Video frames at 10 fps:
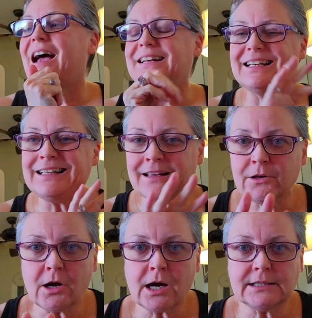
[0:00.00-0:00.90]
I didn't get a
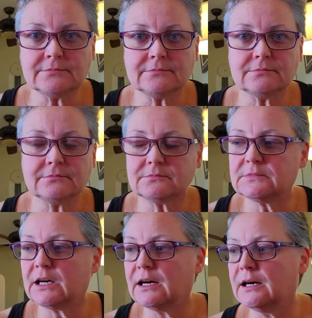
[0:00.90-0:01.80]
lot.
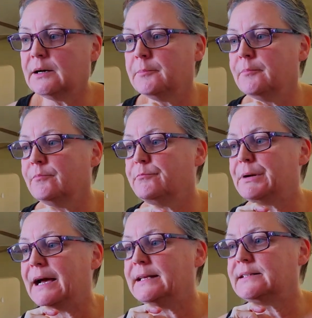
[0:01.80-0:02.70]
Um,
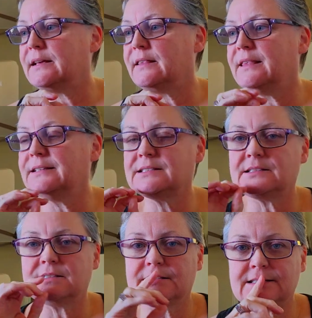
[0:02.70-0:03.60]
but
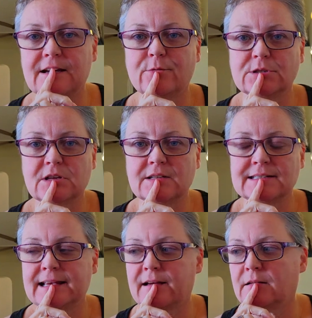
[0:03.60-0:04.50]
this stuff was on
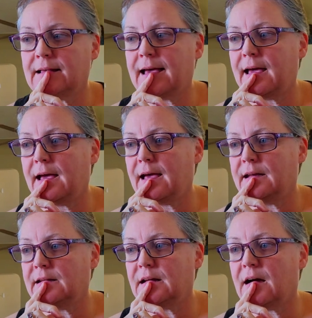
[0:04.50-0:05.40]
sale
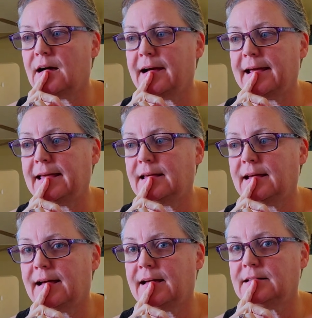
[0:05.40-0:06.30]
and I
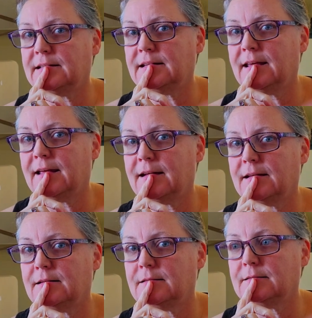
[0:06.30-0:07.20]
had to get
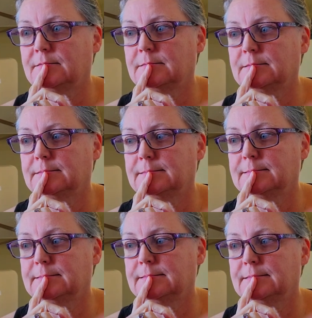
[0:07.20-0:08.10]
it.
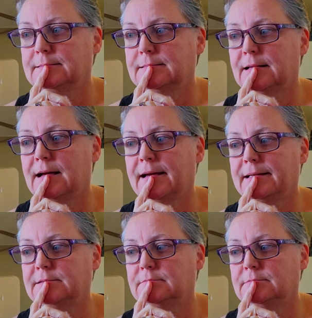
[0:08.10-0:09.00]

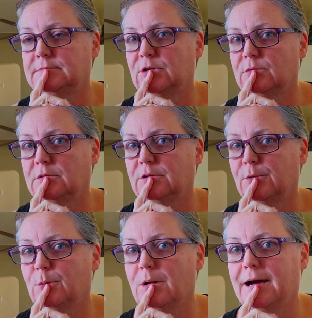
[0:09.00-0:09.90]
I don't know
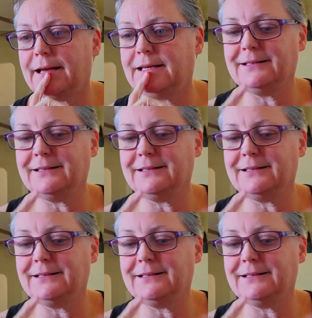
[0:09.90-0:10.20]
why.